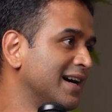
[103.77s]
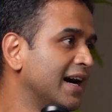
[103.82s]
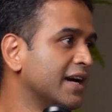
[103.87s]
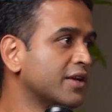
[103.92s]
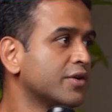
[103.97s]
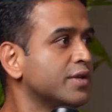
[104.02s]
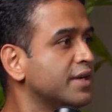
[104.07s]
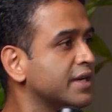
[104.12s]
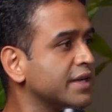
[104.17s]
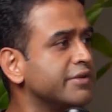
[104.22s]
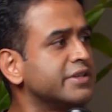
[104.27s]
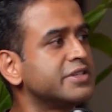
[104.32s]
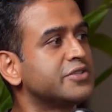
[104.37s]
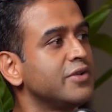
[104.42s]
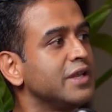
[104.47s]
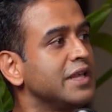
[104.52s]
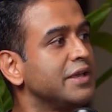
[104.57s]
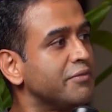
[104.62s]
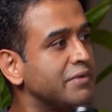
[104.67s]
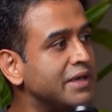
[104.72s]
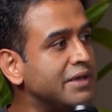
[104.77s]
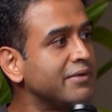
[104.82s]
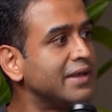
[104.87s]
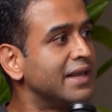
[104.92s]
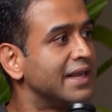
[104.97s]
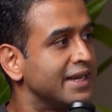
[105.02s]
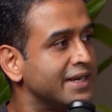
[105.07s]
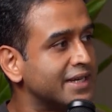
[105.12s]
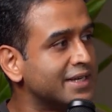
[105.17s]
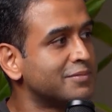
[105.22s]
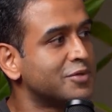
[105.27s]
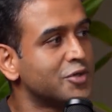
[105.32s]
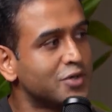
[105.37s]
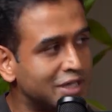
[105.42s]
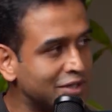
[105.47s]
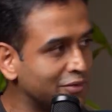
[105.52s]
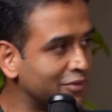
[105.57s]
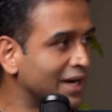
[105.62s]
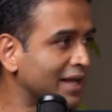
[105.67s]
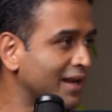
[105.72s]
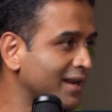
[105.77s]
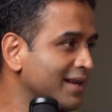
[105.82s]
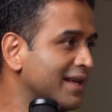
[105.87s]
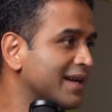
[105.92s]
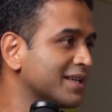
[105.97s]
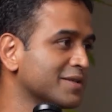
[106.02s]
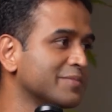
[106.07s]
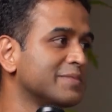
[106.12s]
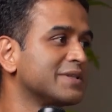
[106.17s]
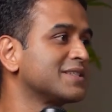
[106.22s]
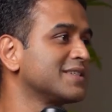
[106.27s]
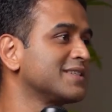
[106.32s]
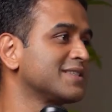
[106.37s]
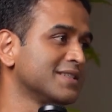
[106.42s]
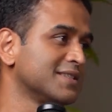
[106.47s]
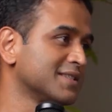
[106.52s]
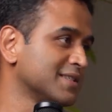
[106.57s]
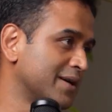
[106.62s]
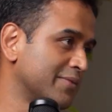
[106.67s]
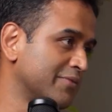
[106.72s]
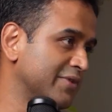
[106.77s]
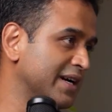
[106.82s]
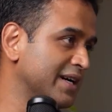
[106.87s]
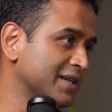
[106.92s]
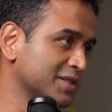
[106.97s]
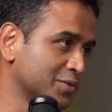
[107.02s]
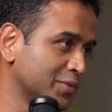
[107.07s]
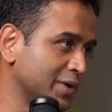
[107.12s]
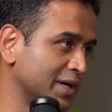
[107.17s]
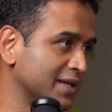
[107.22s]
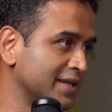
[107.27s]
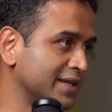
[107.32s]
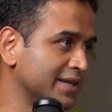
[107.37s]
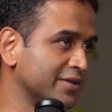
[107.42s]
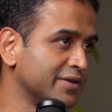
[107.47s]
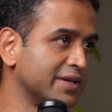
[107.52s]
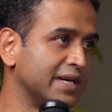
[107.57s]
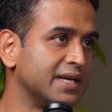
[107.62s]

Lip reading: I know that eventually we will end up doing well as a business in some way as well, you know.